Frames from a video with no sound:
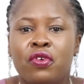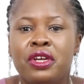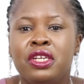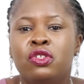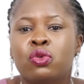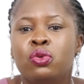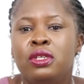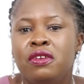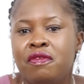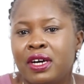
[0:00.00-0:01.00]
each school
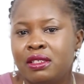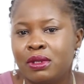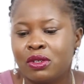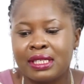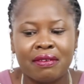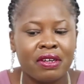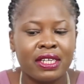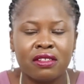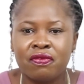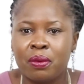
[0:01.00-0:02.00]
differs, because I've never
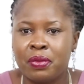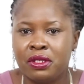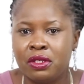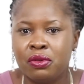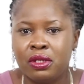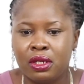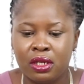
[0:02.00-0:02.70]
seen 4.0.